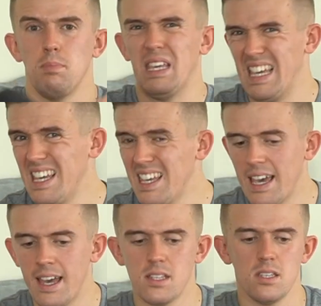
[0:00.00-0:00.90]
PE
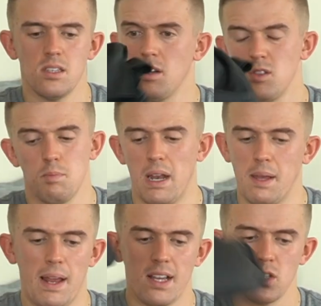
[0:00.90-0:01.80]
kit, so just
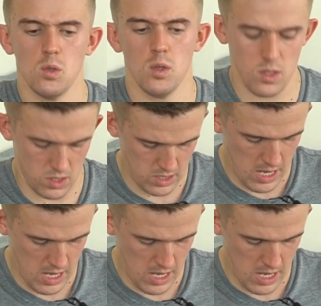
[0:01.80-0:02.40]
plain black shorts.